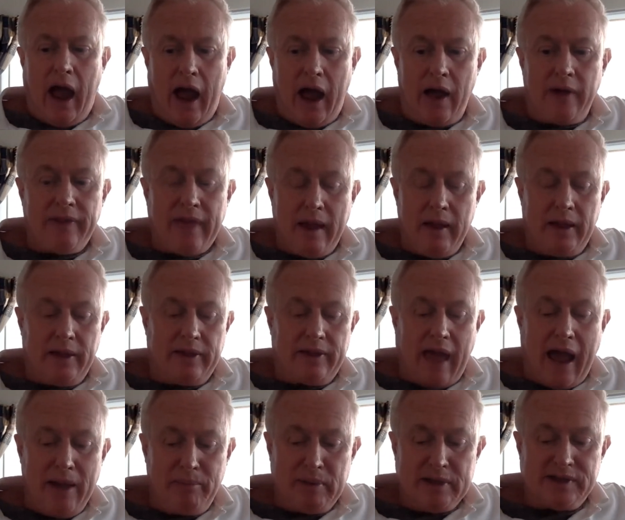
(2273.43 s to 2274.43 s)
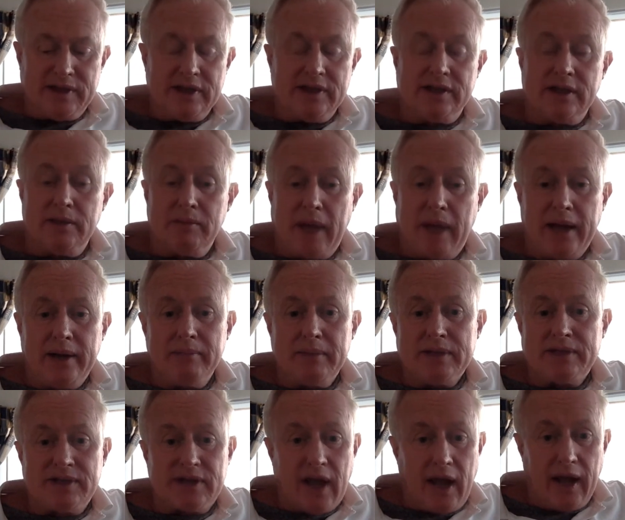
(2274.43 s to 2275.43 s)
uh, they, the IPCC made a
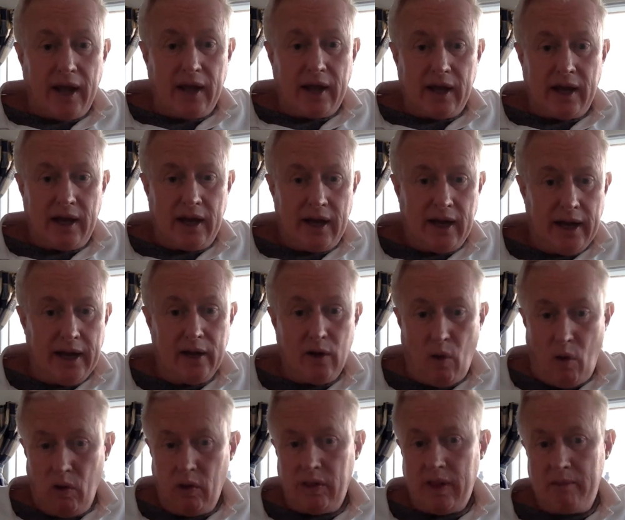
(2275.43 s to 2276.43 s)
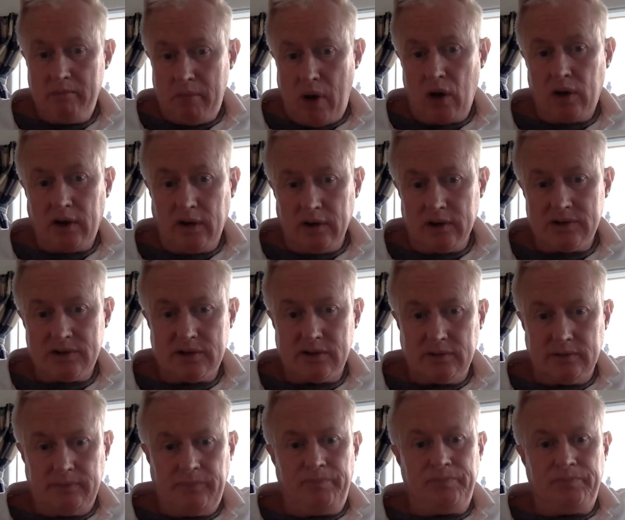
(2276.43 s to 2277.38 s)
mistake in all their models